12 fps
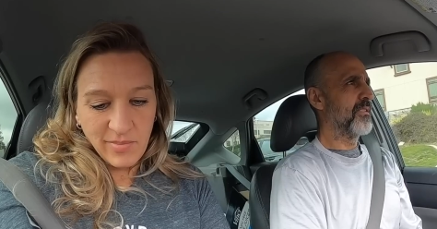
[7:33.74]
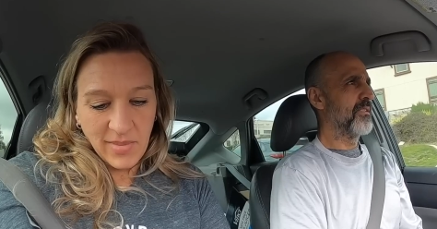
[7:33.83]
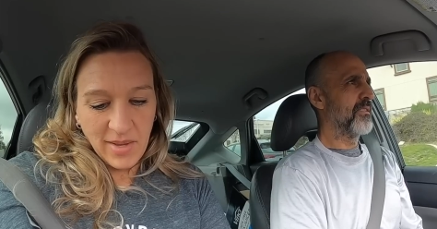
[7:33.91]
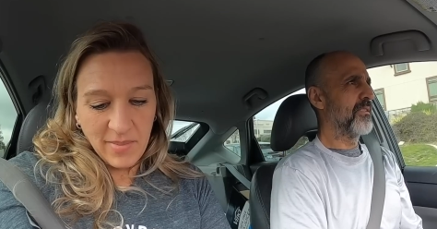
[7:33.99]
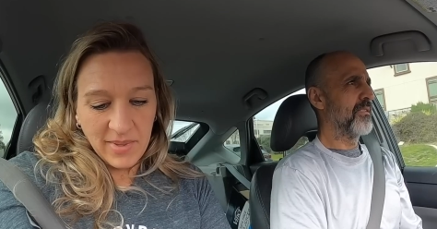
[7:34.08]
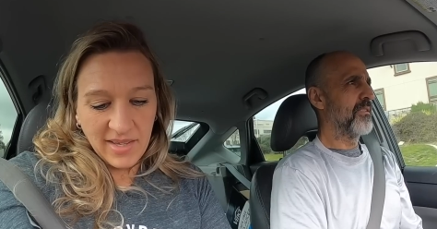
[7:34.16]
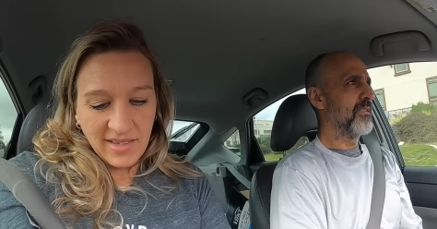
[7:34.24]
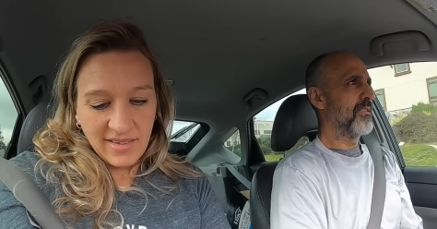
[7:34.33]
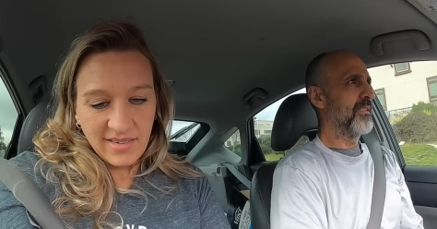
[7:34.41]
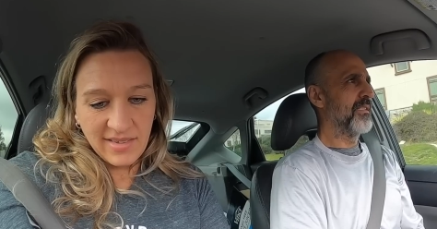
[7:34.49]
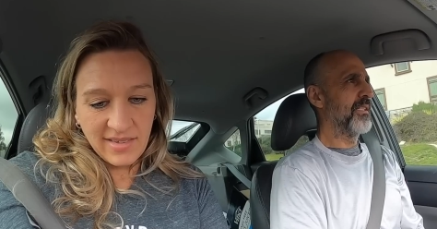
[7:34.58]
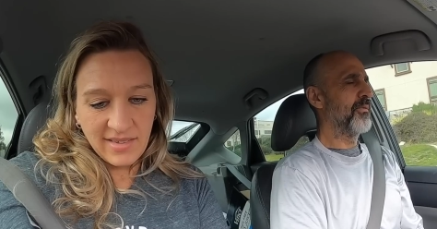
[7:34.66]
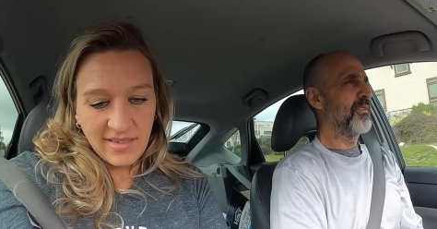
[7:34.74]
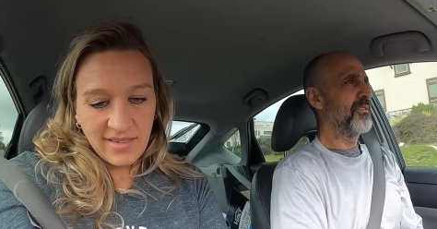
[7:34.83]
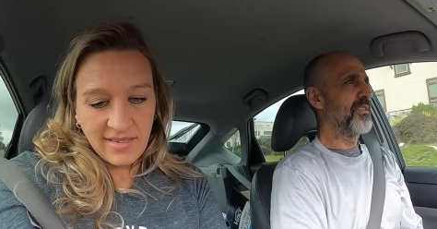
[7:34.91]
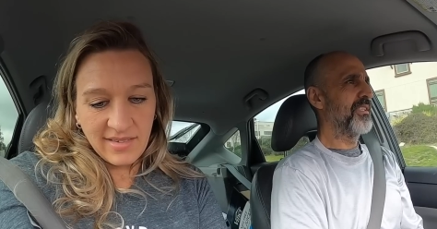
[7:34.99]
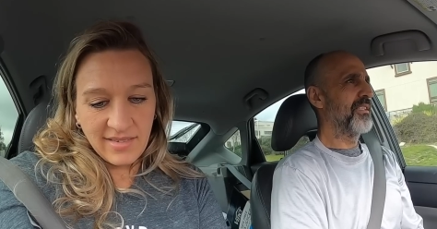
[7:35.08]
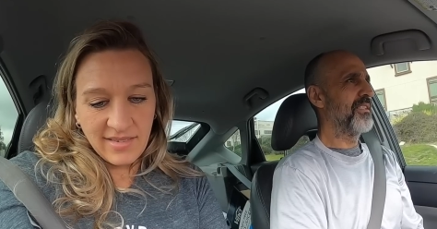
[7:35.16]
Speaker 1: Maybe. Is that what you
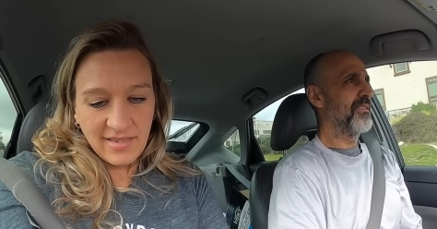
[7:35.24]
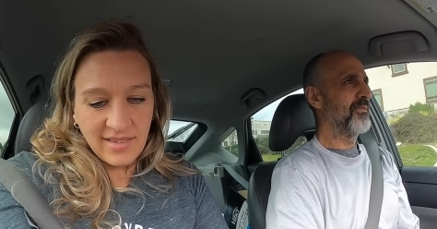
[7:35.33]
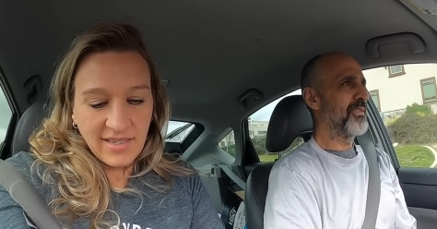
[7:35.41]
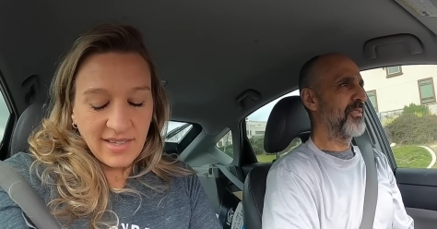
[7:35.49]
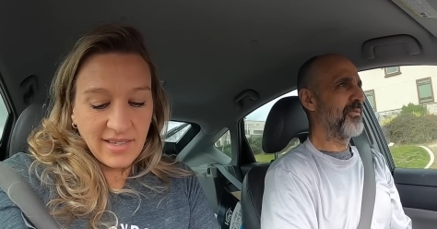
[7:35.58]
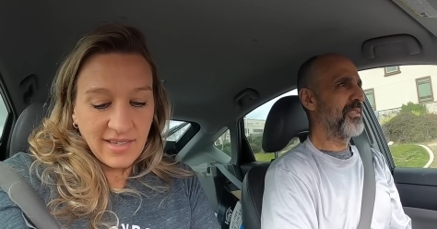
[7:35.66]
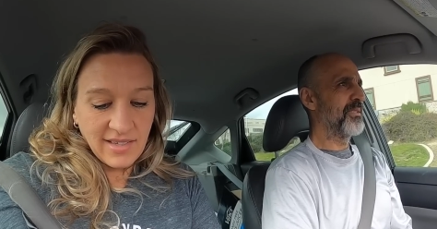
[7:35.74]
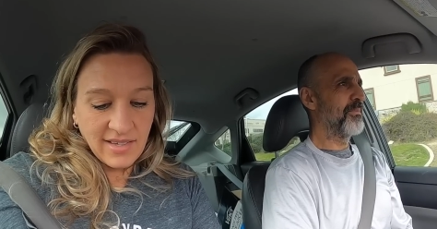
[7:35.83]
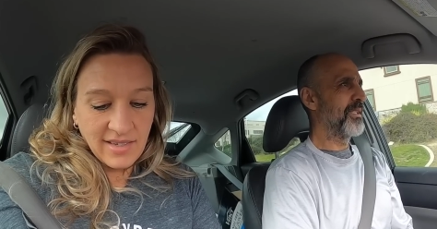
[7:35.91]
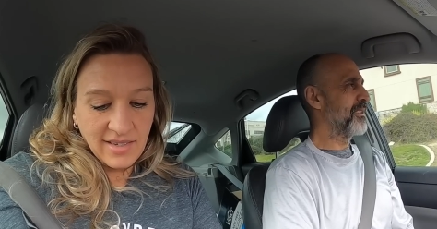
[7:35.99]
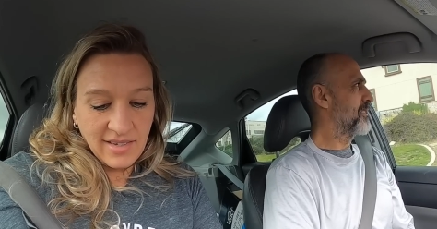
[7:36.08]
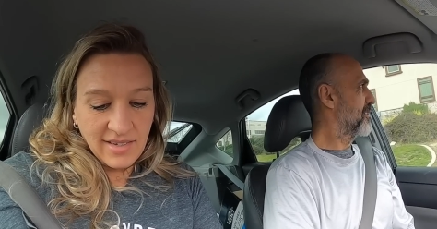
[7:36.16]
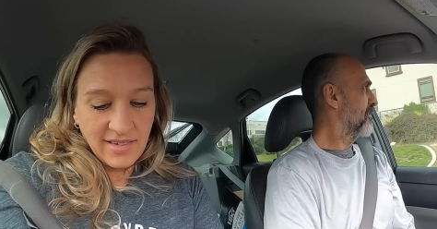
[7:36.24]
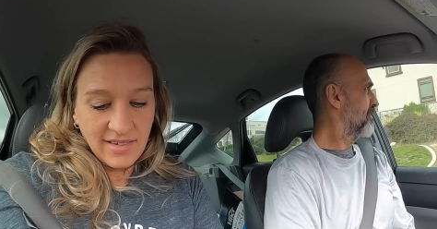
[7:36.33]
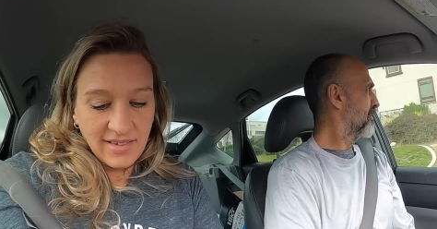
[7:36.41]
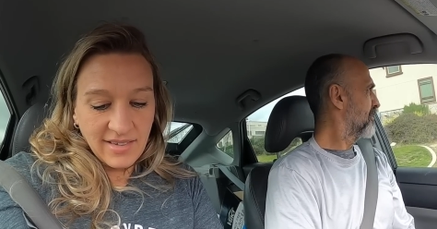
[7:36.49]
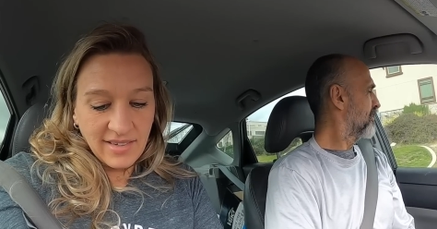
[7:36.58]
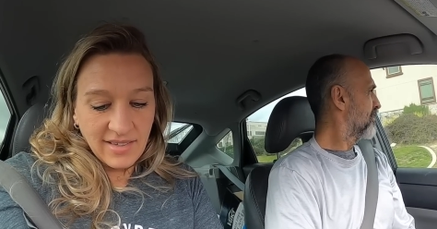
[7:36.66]
said? It would squeeze it by itself?
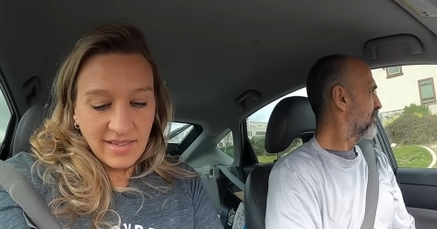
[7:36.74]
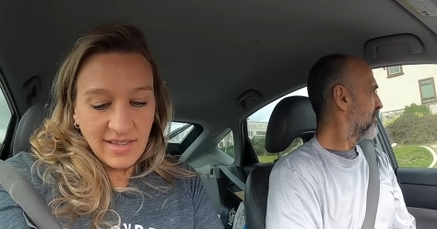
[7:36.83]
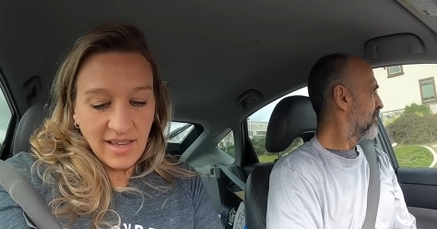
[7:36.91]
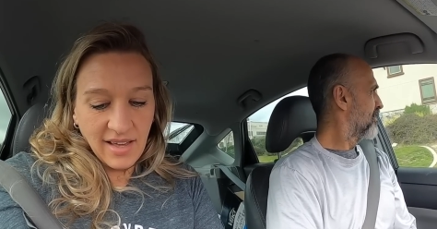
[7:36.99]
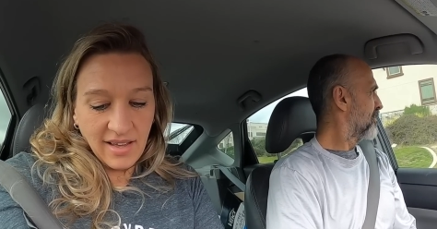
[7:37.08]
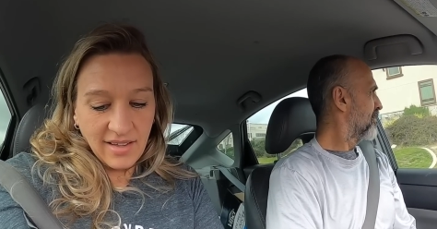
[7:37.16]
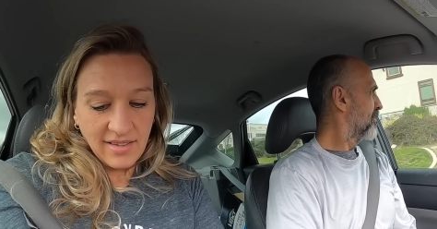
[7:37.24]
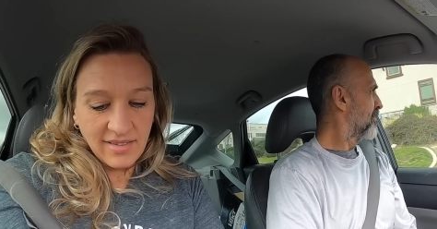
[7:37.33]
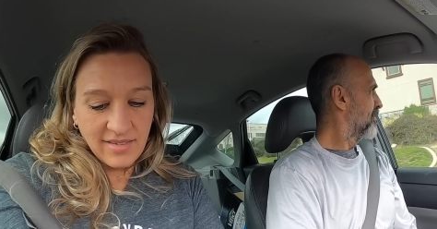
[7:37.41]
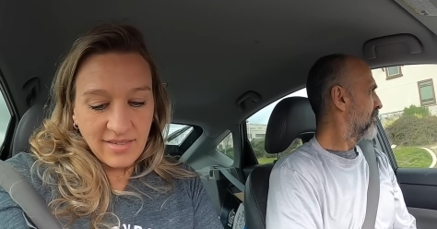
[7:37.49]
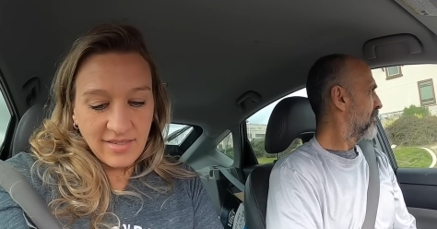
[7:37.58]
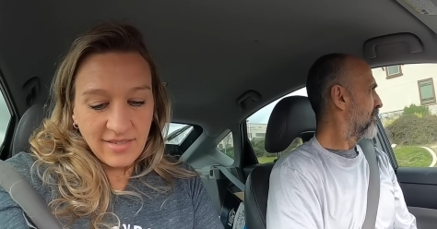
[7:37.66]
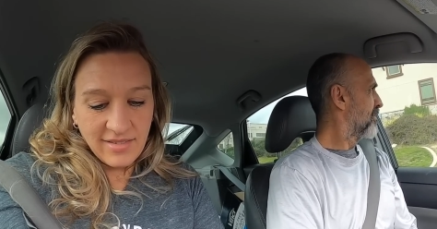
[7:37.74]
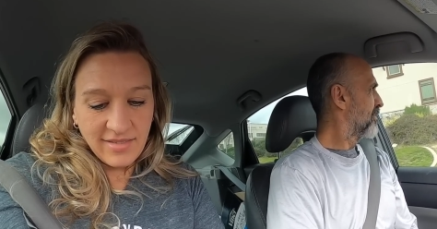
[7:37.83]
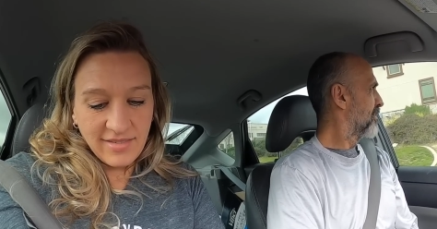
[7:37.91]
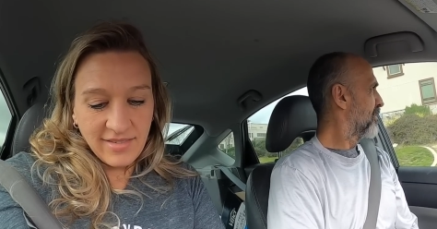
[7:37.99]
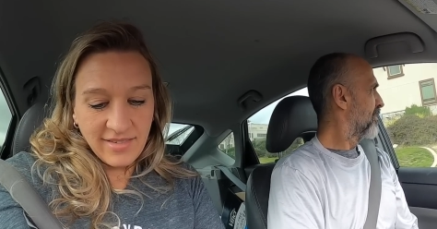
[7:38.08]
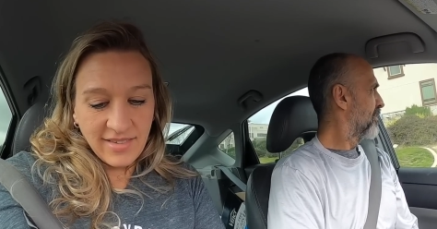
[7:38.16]
Speaker 2: Yeah.
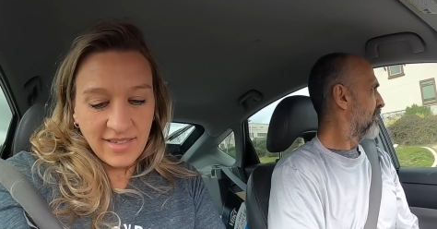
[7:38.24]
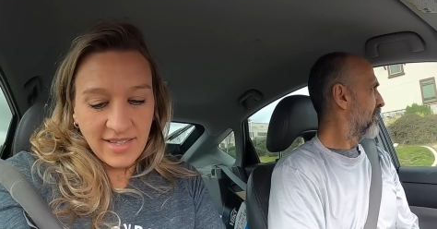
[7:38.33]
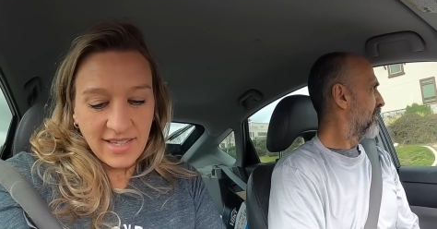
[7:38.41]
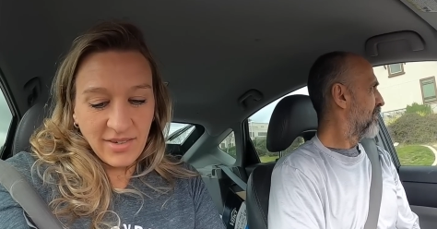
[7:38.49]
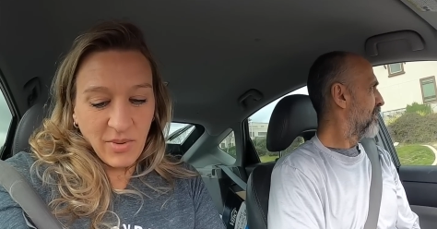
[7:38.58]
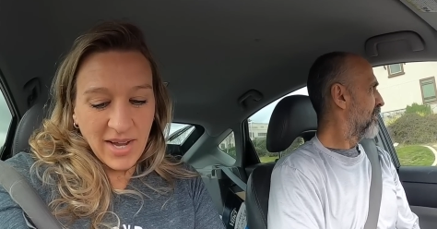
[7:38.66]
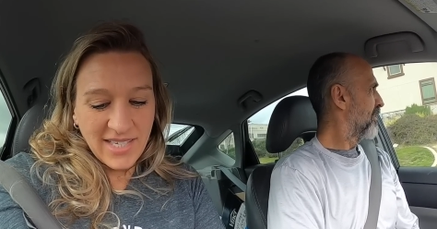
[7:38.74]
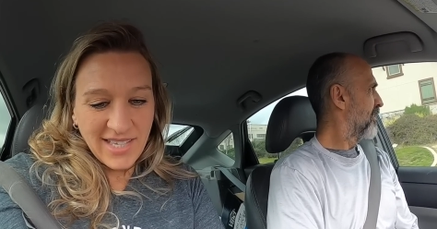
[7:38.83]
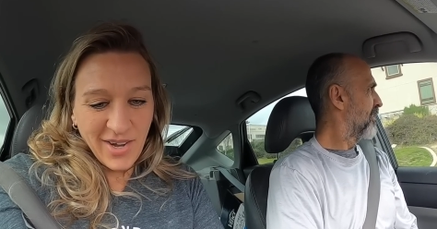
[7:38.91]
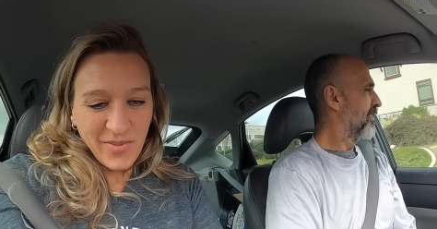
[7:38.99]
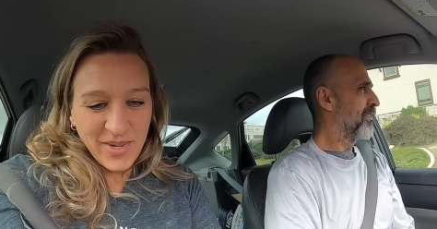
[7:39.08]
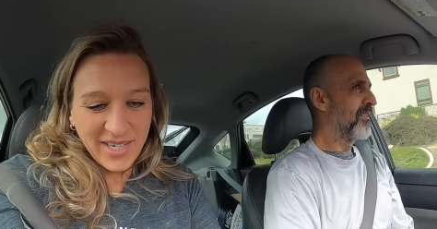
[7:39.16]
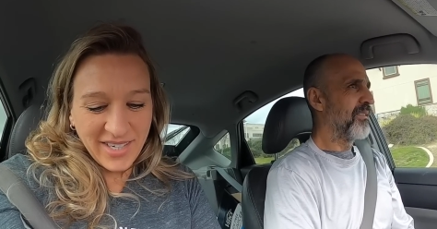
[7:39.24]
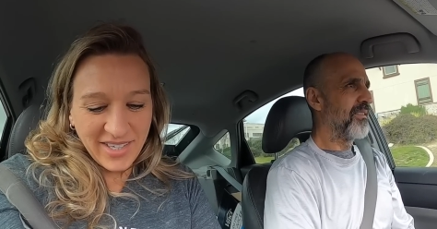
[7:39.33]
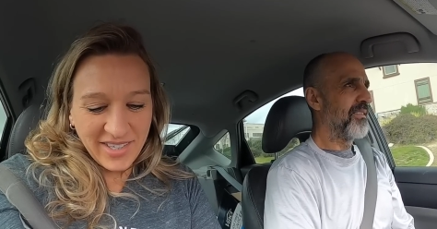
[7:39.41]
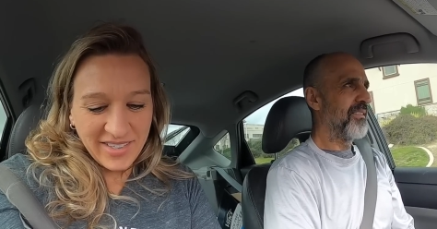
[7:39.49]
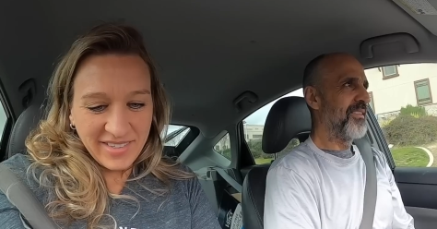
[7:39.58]
Why is that weird?